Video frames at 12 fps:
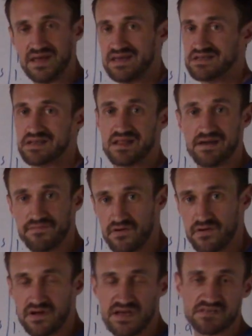his
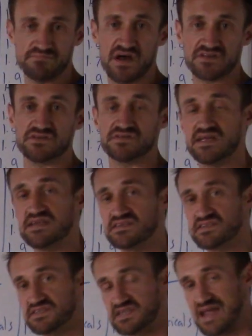liver, his muscles need to
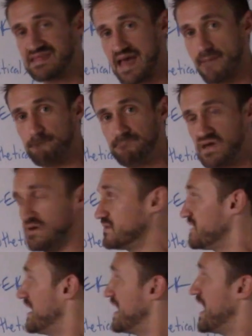sustain that
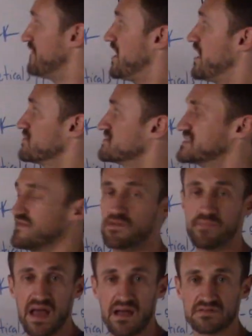build of 170
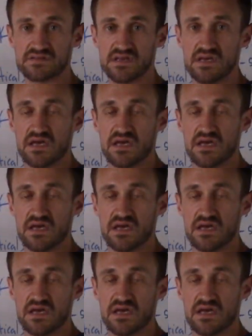pounds.